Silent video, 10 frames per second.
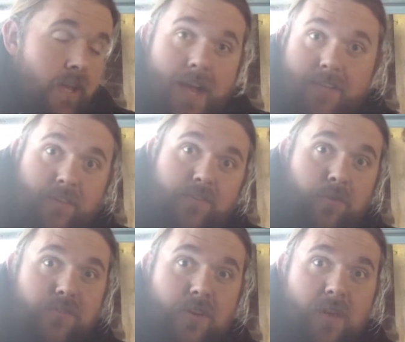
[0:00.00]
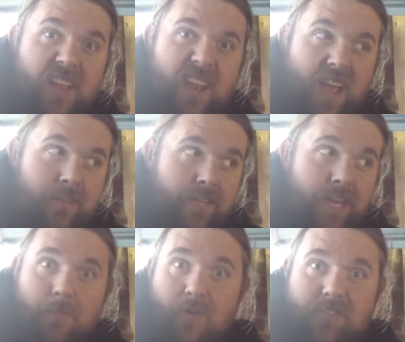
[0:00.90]
as I talk to you here now, the
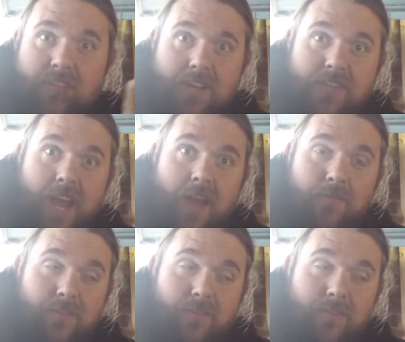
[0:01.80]
gearbox is actually out.